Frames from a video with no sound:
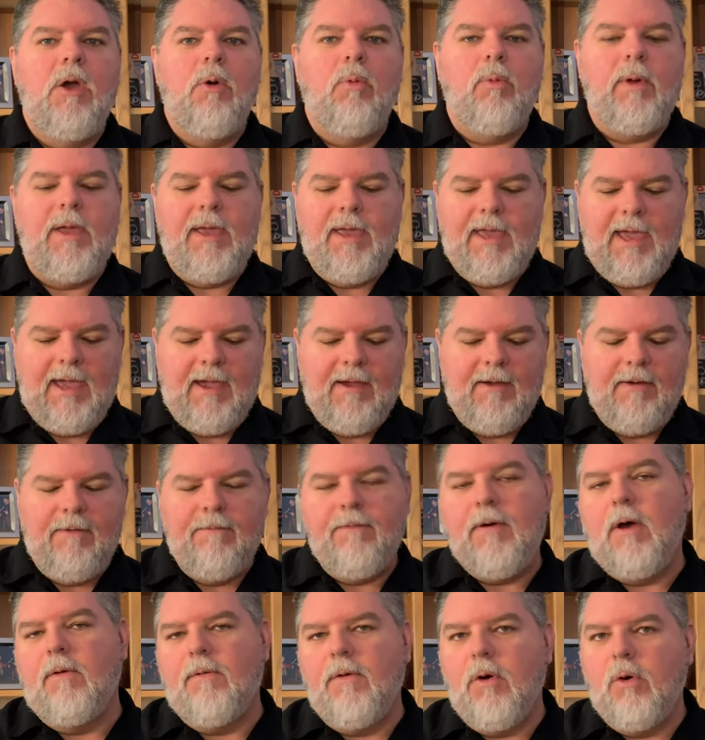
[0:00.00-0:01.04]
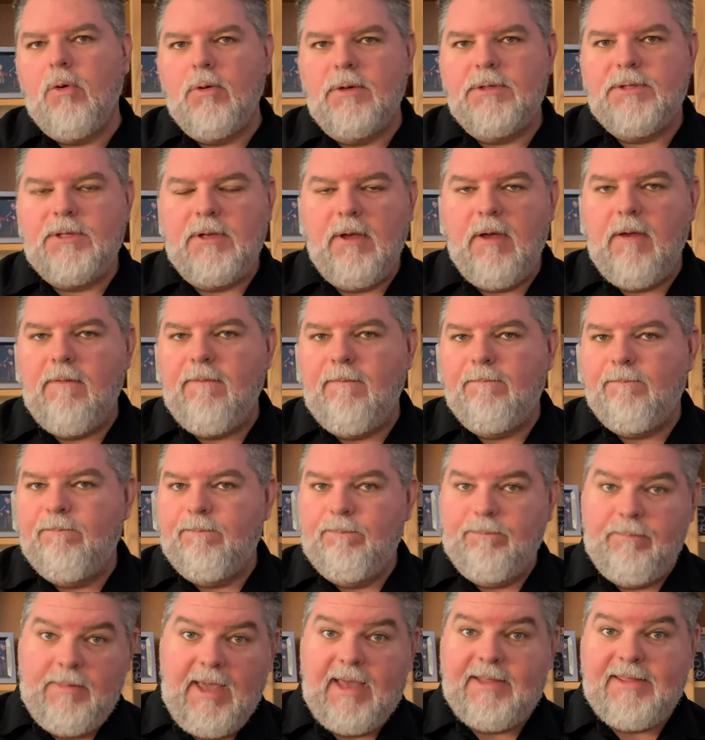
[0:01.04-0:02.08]
we have, of course,
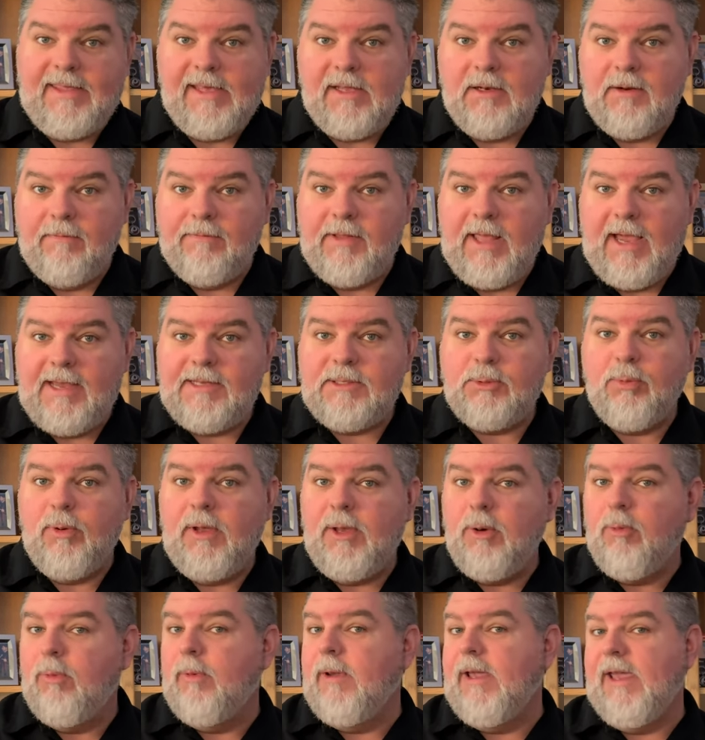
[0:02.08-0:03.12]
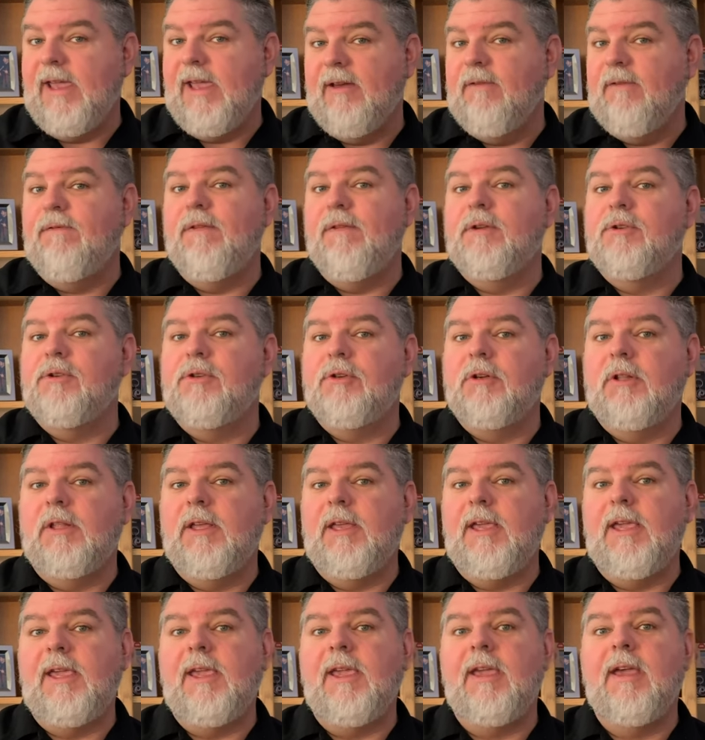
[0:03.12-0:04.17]
at the end of last week, we
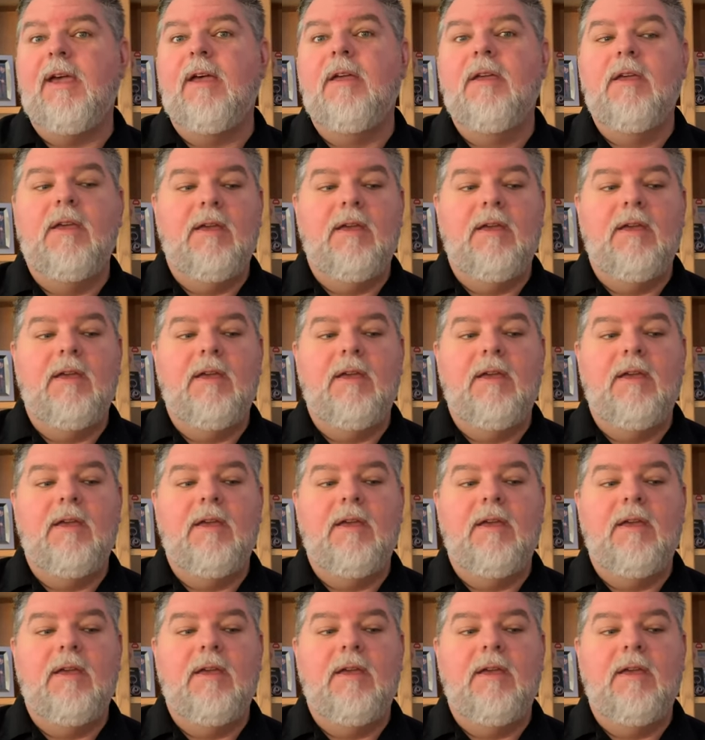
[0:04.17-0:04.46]
officially